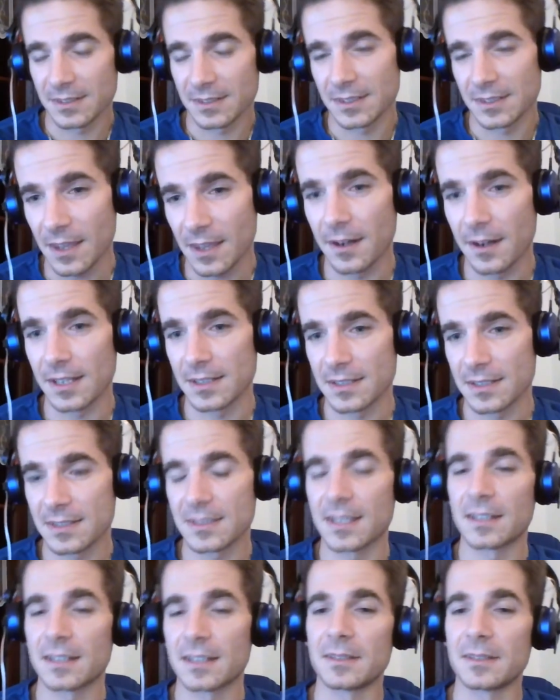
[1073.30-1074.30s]
in
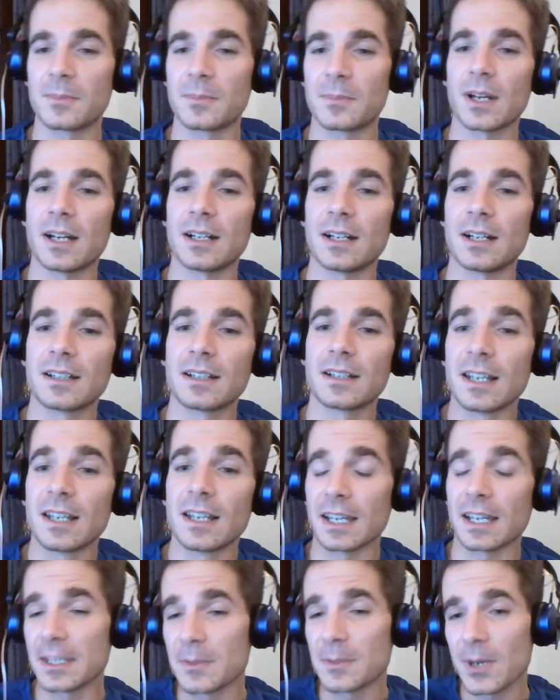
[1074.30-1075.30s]
Netherlands than in Prague.
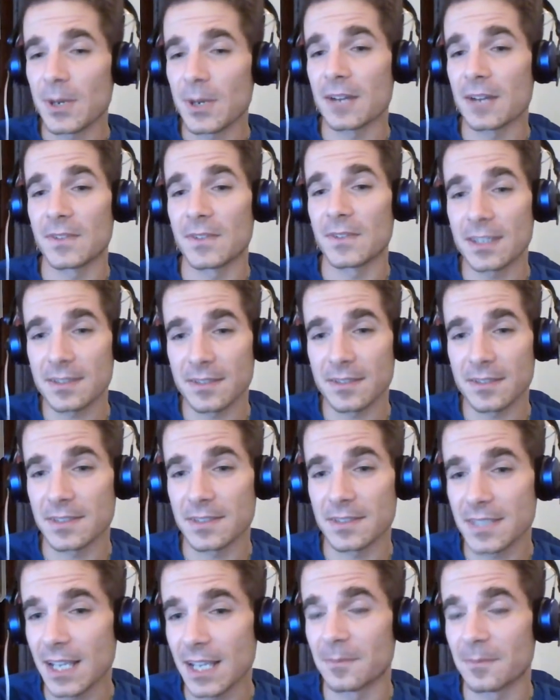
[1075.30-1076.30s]
Like in Prague, we have
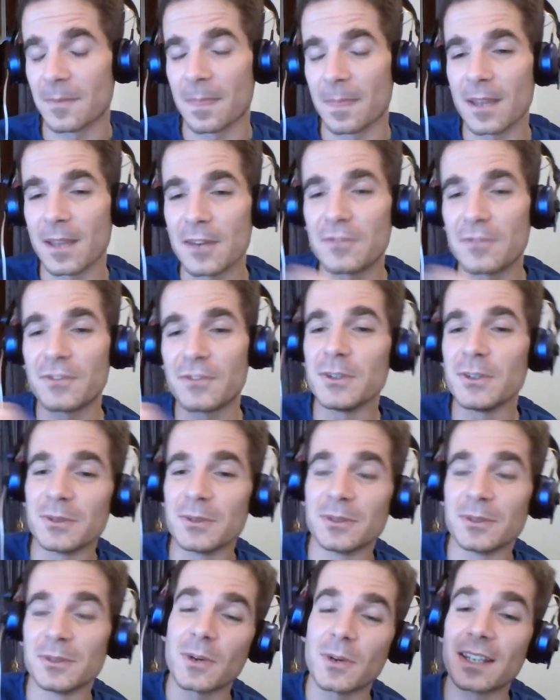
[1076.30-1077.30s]
a
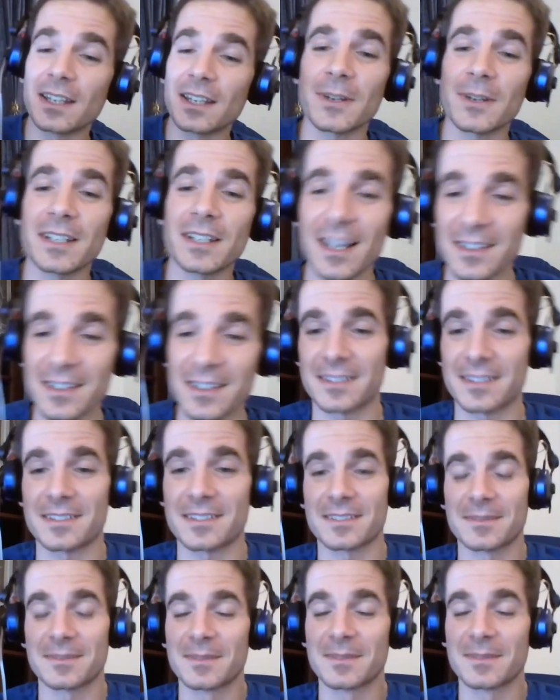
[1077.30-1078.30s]
few really great
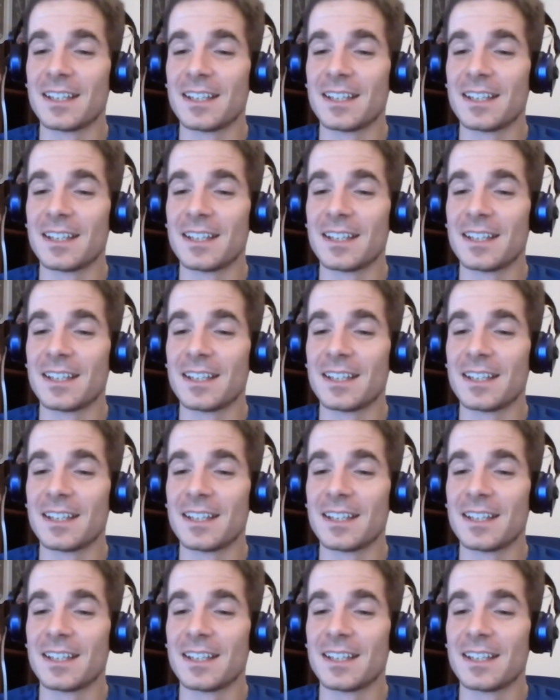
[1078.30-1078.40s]
dancers